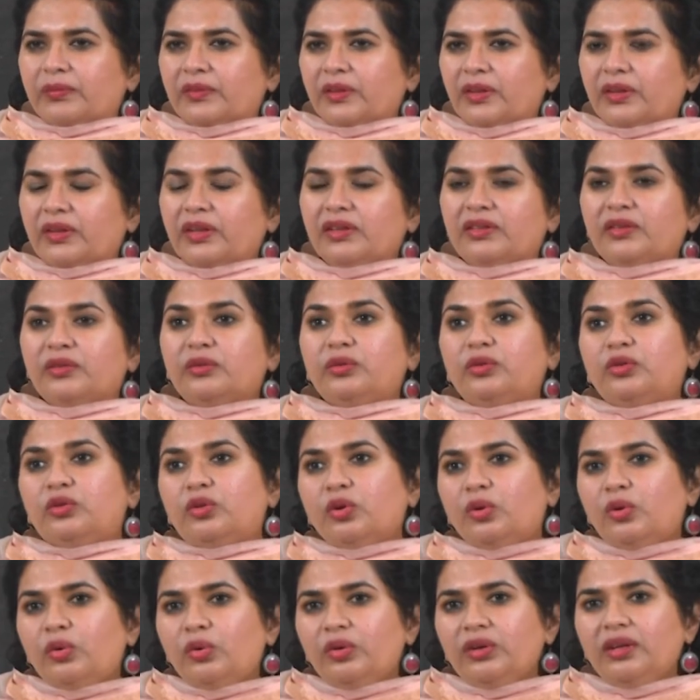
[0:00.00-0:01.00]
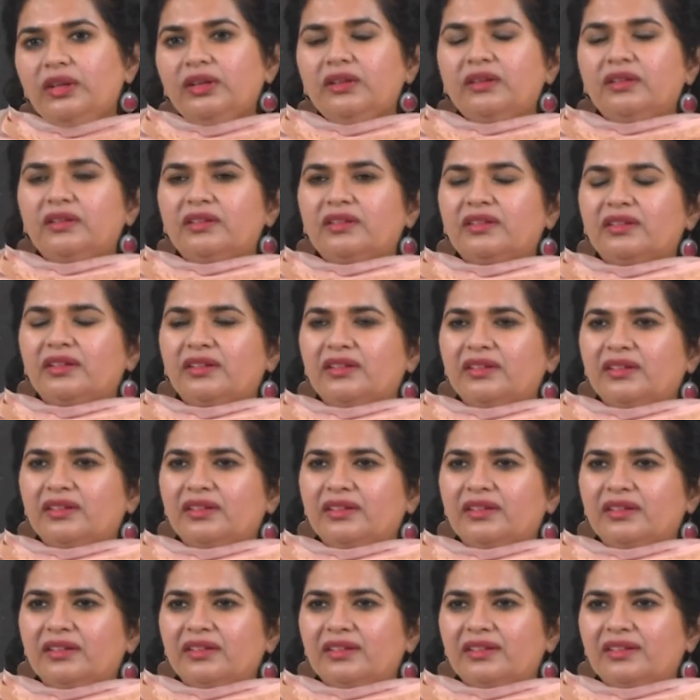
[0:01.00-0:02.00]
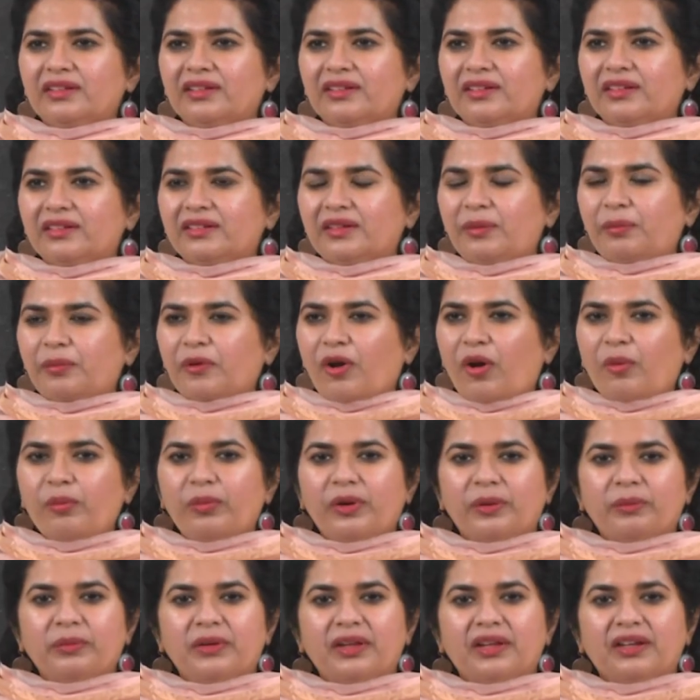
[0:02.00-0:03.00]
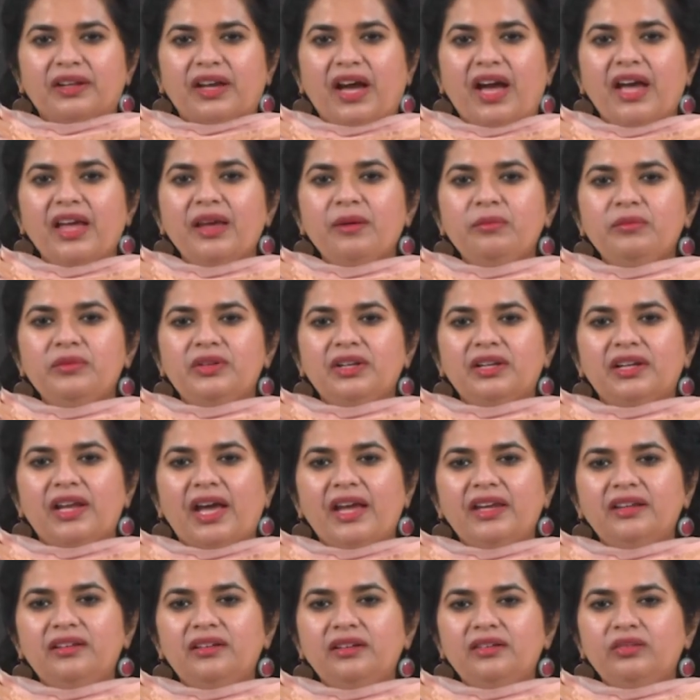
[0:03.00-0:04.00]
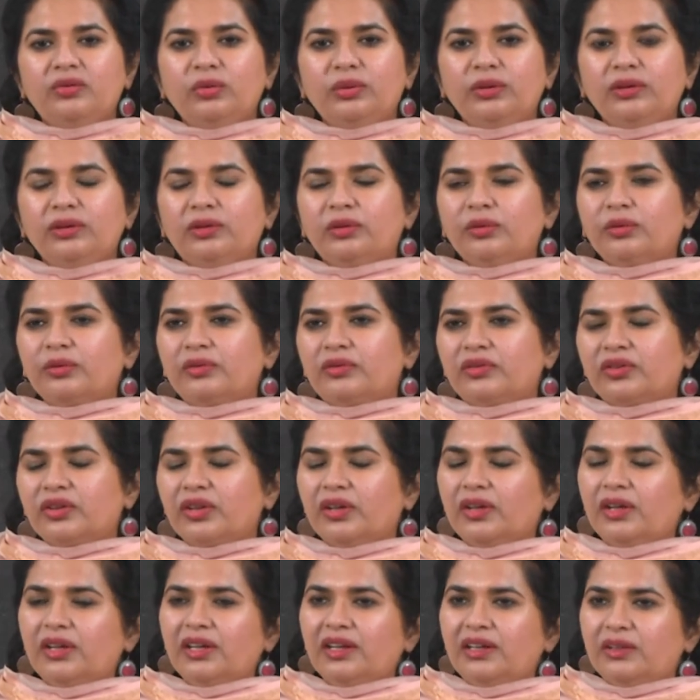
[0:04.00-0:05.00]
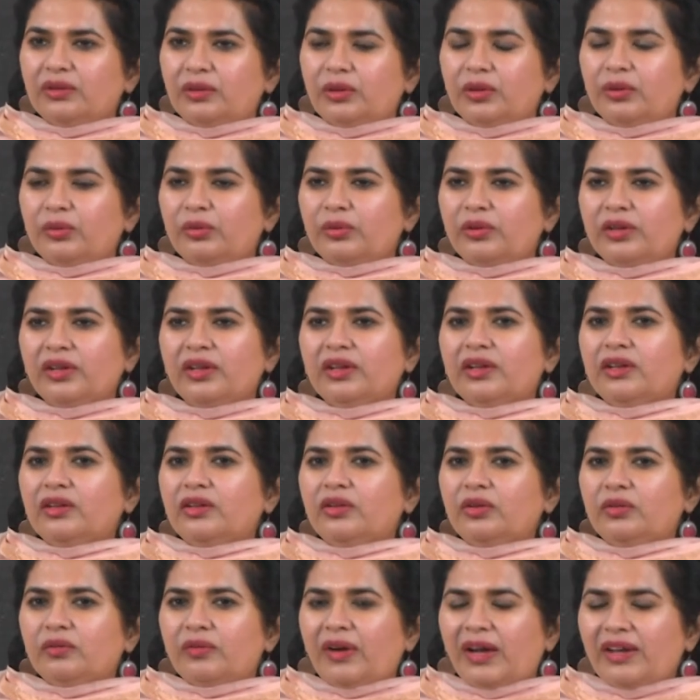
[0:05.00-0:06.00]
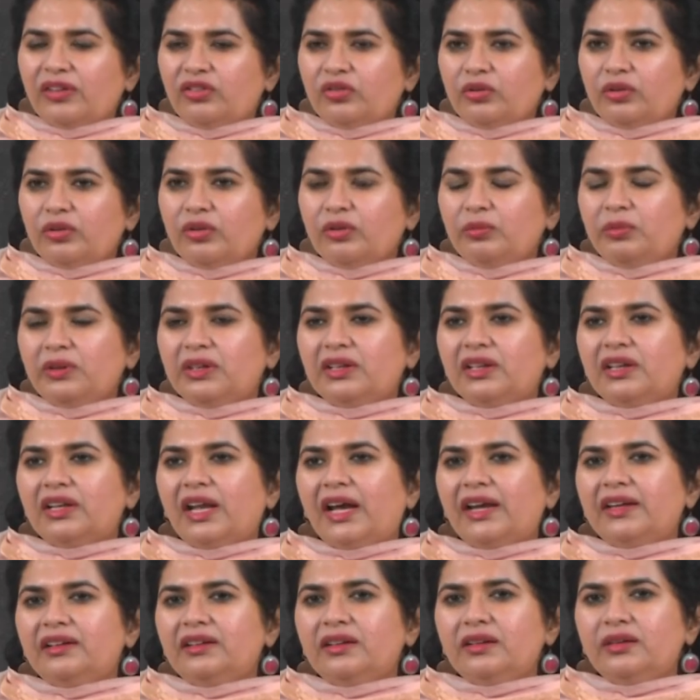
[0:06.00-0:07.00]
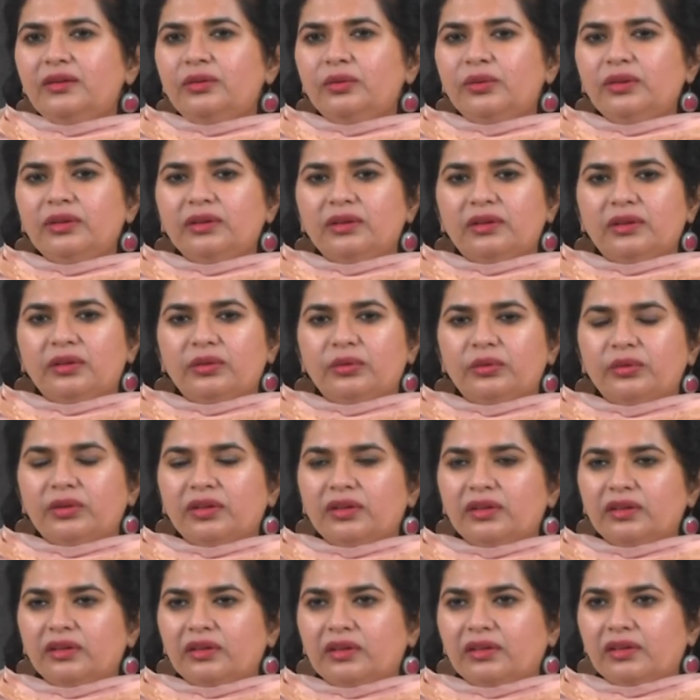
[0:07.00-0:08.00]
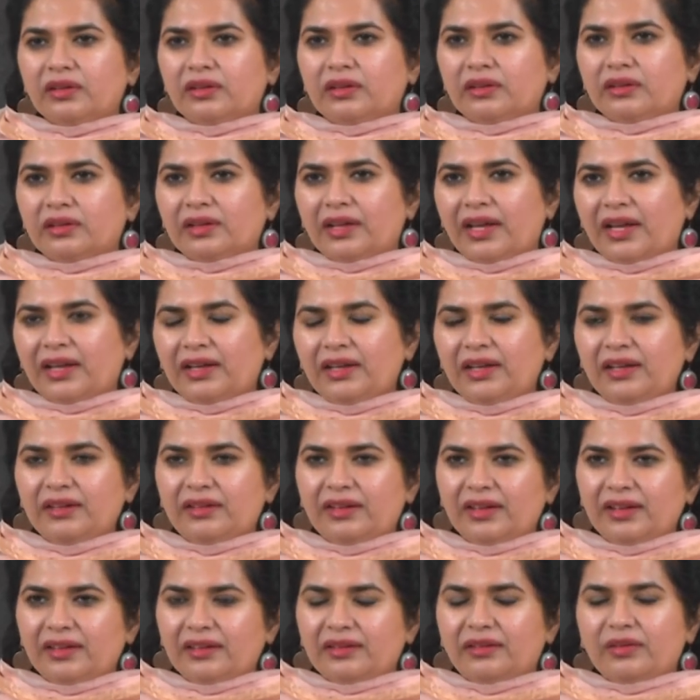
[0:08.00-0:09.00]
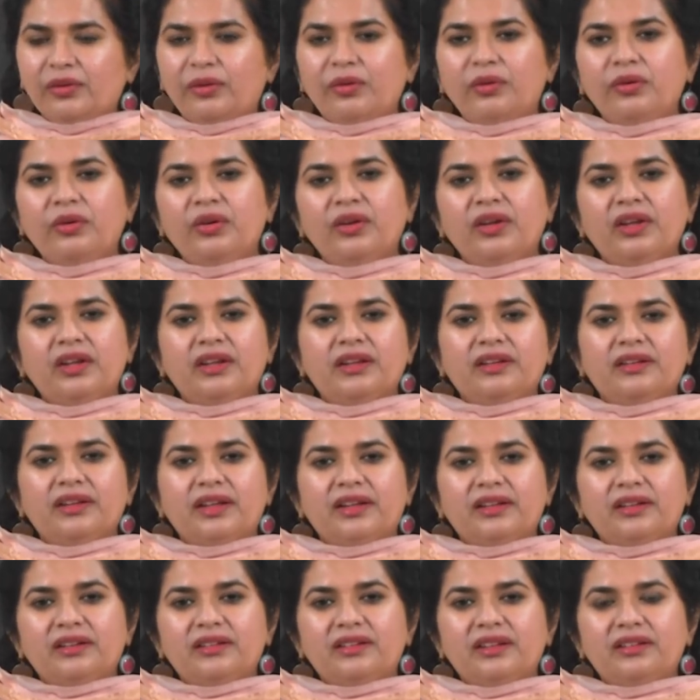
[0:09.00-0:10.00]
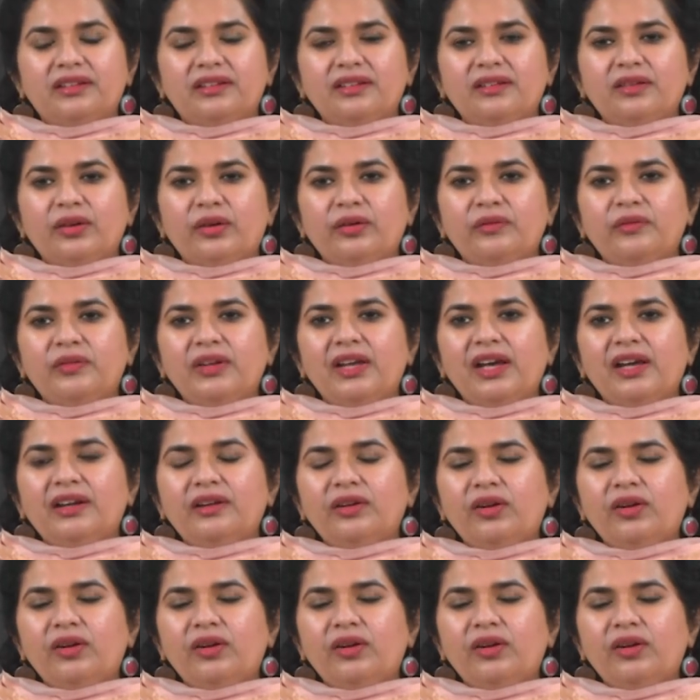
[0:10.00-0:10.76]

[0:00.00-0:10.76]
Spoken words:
Okay, so tone is the problem here. I am delighted to include. Why should you be delighted to include anything? So, this is not, we are